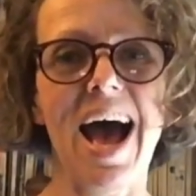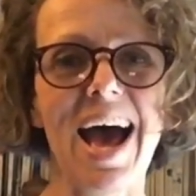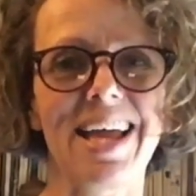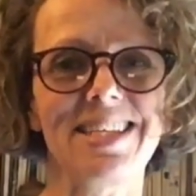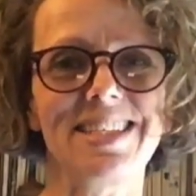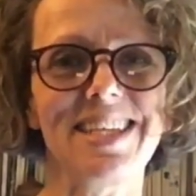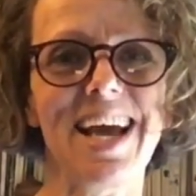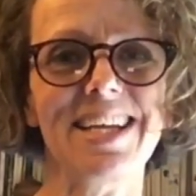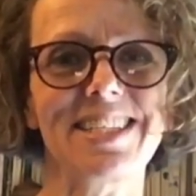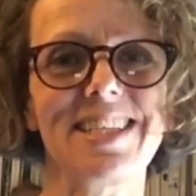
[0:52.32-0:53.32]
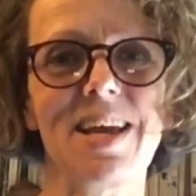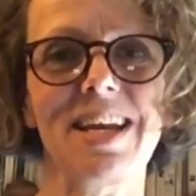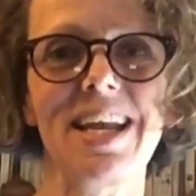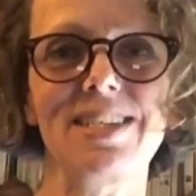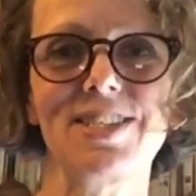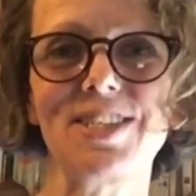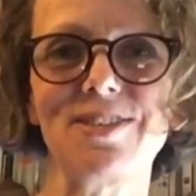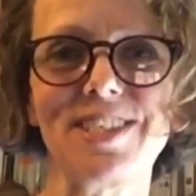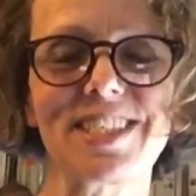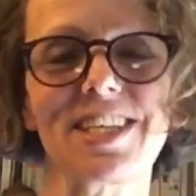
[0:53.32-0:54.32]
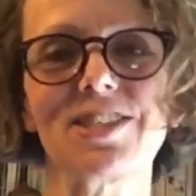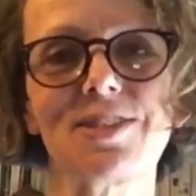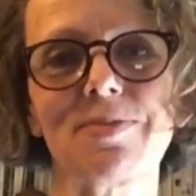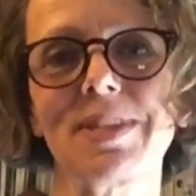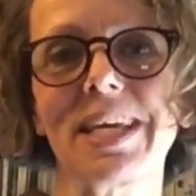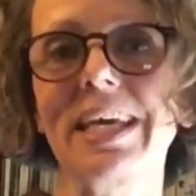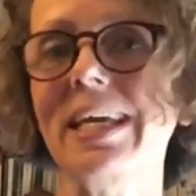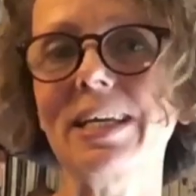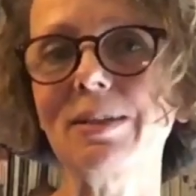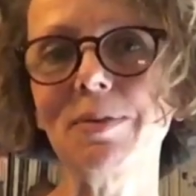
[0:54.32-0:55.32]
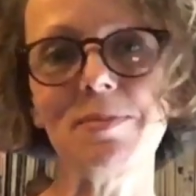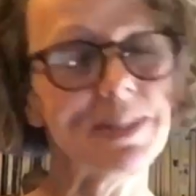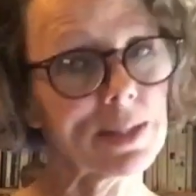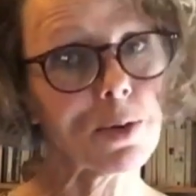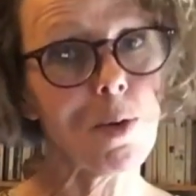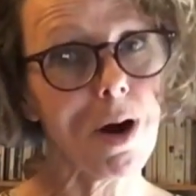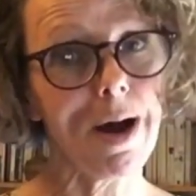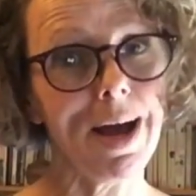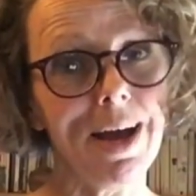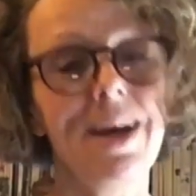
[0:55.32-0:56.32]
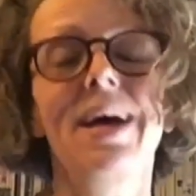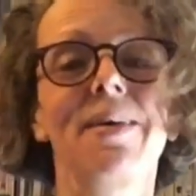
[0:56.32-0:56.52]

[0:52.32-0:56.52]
And it actually then led to a discussion with the Kiel Women's Choir.